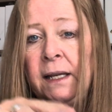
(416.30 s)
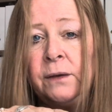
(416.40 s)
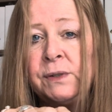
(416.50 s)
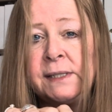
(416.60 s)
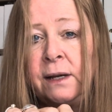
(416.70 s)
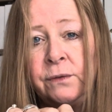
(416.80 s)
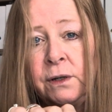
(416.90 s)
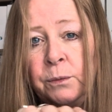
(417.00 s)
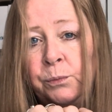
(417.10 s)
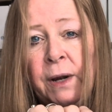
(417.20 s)
was
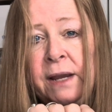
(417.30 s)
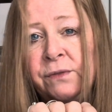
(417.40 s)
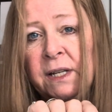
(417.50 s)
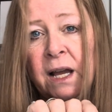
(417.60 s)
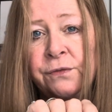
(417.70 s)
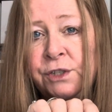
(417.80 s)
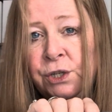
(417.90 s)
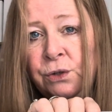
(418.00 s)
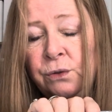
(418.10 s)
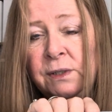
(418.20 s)
never brave enough
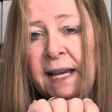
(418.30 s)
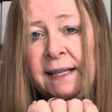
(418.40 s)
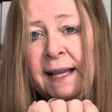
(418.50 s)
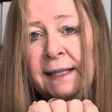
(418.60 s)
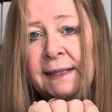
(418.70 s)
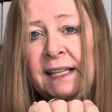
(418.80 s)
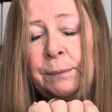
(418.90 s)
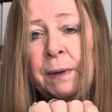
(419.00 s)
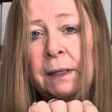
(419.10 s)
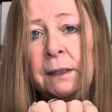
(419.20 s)
to take that
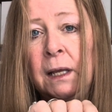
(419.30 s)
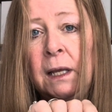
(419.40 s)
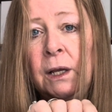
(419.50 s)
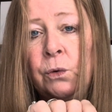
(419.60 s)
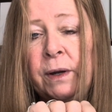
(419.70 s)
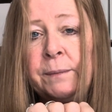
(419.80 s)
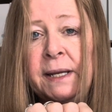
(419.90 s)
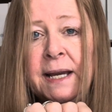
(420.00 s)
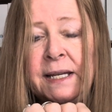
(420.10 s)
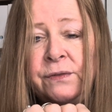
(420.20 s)
leap and quit my
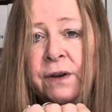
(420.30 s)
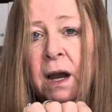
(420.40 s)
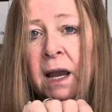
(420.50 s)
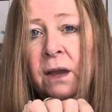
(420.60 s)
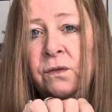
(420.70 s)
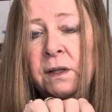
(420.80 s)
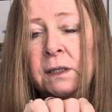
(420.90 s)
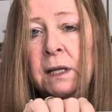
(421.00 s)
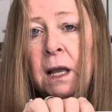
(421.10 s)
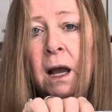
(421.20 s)
9-to-5.
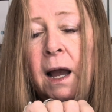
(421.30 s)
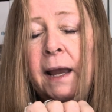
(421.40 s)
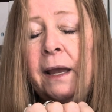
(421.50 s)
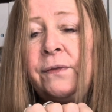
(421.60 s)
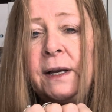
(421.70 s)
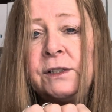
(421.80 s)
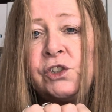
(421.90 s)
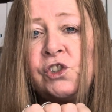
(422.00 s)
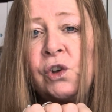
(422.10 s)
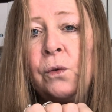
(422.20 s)
And I have had
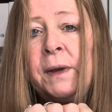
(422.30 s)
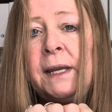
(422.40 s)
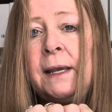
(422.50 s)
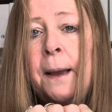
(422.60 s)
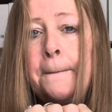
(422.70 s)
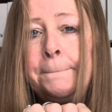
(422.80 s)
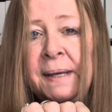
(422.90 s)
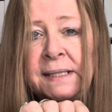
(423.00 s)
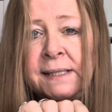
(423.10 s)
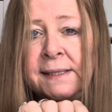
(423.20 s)
so many
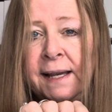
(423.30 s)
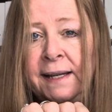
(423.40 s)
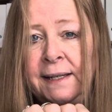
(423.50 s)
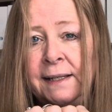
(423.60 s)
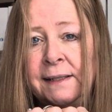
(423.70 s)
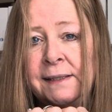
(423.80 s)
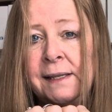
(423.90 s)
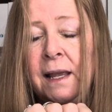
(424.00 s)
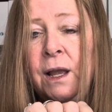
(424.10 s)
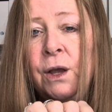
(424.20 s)
business ideas
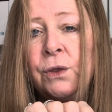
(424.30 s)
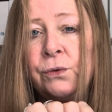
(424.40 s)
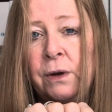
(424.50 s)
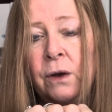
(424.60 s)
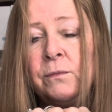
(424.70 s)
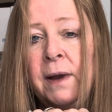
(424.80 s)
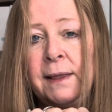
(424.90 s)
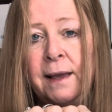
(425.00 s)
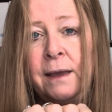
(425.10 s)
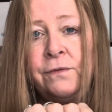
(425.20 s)
throughout my
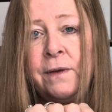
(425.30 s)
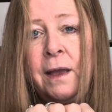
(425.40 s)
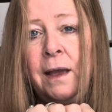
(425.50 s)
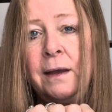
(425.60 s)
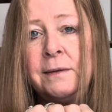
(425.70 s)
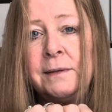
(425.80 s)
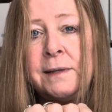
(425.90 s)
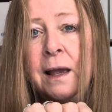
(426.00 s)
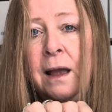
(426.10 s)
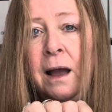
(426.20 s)
life.
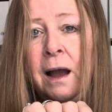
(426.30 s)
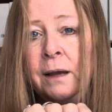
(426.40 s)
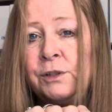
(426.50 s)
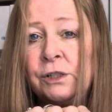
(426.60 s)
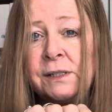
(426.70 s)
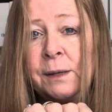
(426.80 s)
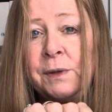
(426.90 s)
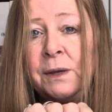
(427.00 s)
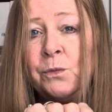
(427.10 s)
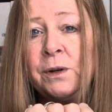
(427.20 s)
And I'm sure some
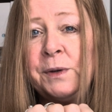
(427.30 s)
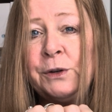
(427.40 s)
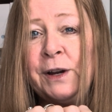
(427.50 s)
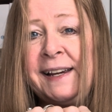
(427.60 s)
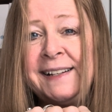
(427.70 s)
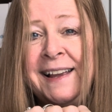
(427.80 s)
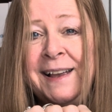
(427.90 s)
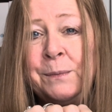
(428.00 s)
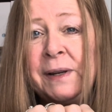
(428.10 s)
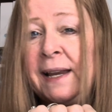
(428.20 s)
of them would have been great,
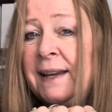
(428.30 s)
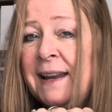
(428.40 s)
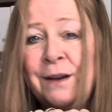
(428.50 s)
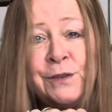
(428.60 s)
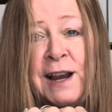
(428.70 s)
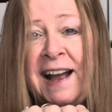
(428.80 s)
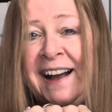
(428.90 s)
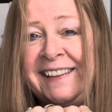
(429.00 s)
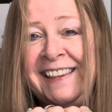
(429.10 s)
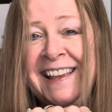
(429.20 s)
but I
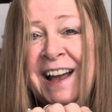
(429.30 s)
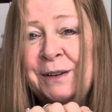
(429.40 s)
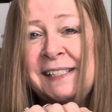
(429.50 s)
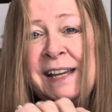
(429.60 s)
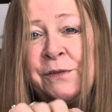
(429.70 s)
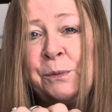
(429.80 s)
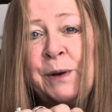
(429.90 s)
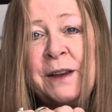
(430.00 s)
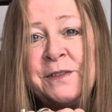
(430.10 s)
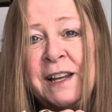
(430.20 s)
was never
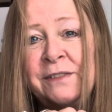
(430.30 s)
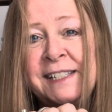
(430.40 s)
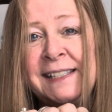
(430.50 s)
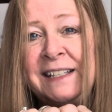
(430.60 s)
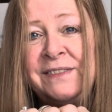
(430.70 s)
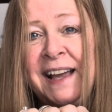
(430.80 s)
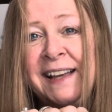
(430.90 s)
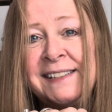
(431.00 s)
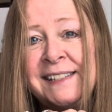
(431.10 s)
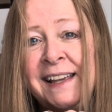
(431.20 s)
brave enough to leave
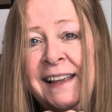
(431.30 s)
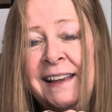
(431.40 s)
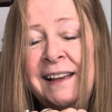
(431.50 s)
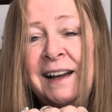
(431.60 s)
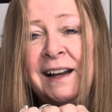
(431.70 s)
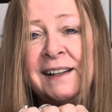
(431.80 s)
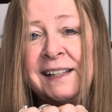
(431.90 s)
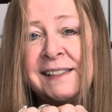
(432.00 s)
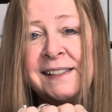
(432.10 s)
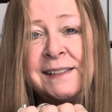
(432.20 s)
that
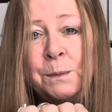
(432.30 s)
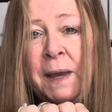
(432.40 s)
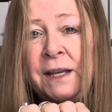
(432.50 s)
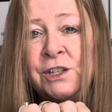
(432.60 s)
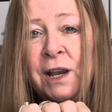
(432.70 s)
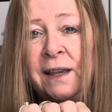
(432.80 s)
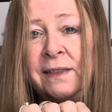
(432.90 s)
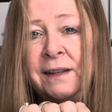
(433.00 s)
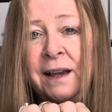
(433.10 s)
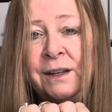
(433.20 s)
consistent paycheck in
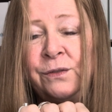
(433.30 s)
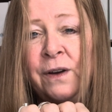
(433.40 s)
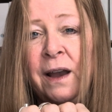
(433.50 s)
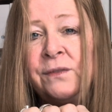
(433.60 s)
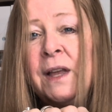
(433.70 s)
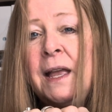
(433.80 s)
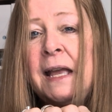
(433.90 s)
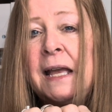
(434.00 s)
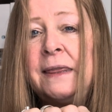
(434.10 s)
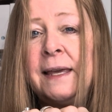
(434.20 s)
the 9-to-5.
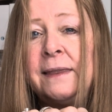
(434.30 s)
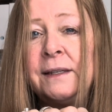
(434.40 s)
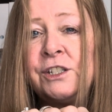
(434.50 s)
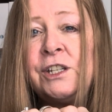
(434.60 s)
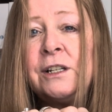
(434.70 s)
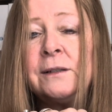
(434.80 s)
And then this